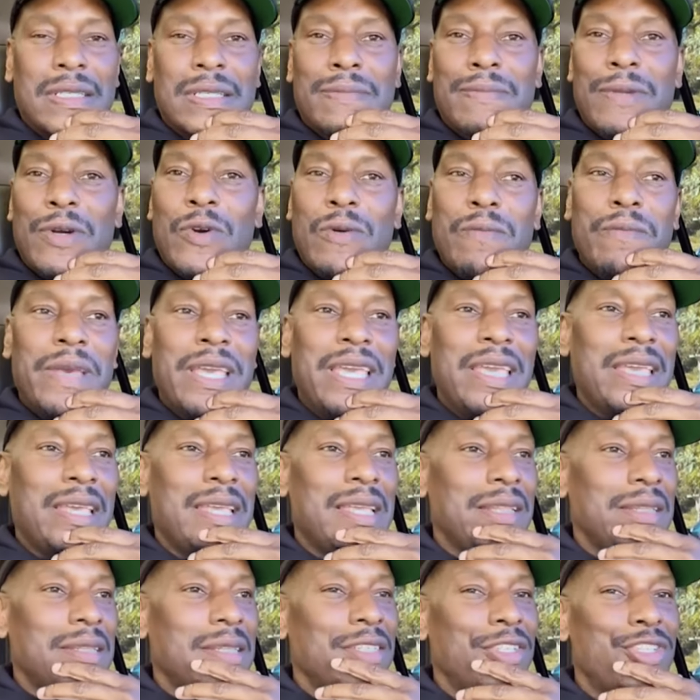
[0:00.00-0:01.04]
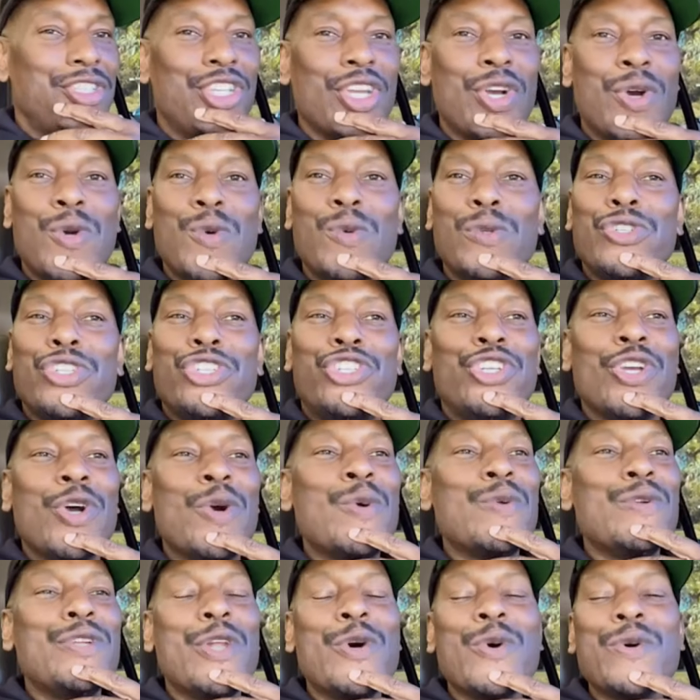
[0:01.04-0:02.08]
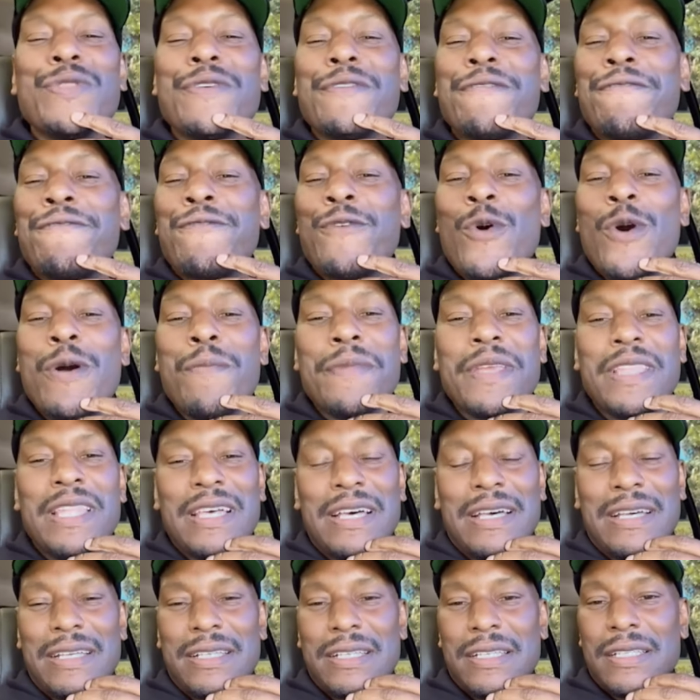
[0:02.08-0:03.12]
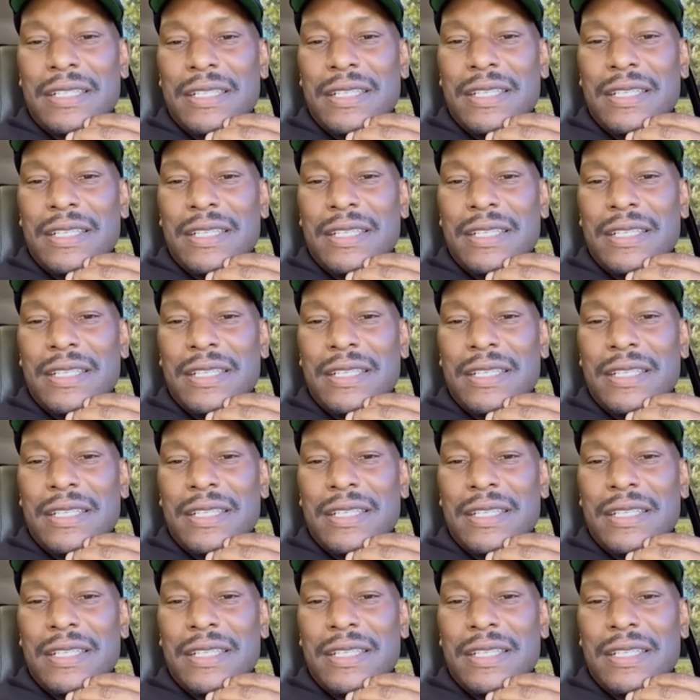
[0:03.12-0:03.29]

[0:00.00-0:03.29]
Come on, man. Joe know the formula.